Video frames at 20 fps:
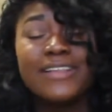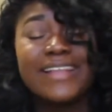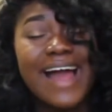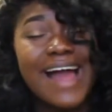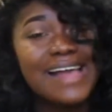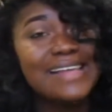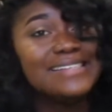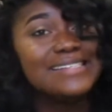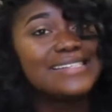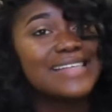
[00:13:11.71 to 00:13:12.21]
the
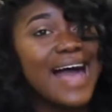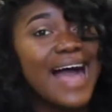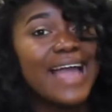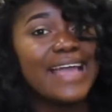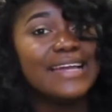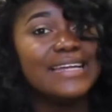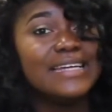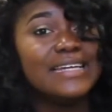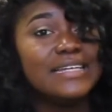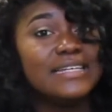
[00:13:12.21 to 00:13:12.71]

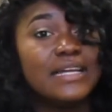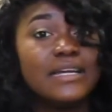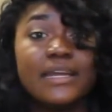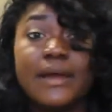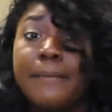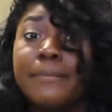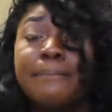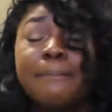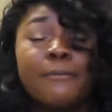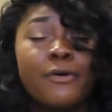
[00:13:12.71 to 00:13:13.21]
anxiety, the
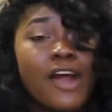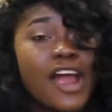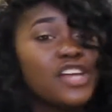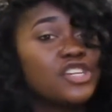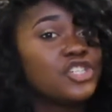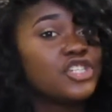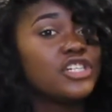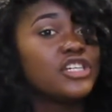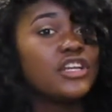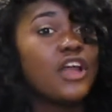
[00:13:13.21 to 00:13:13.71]

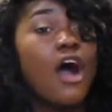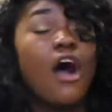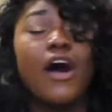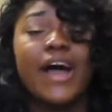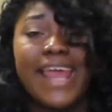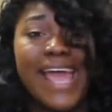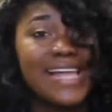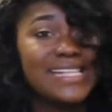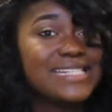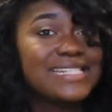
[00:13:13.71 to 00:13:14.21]
depression, all
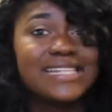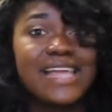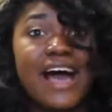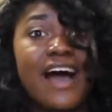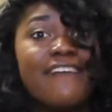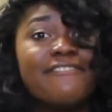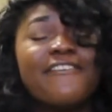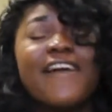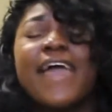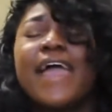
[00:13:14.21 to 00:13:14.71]
that
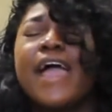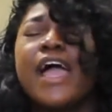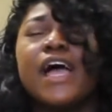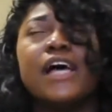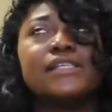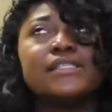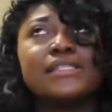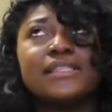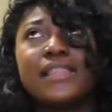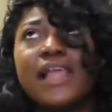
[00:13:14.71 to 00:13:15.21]
stuff
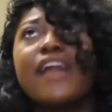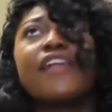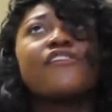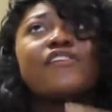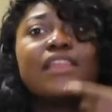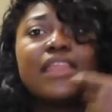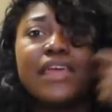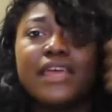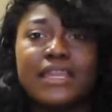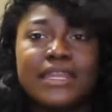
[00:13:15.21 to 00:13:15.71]
is
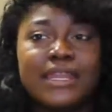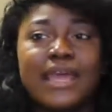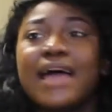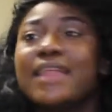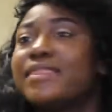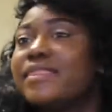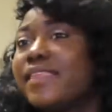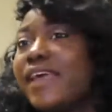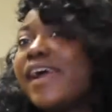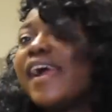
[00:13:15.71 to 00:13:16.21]
literally
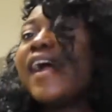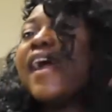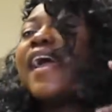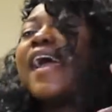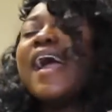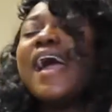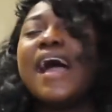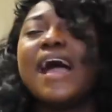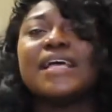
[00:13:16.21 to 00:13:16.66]
not there,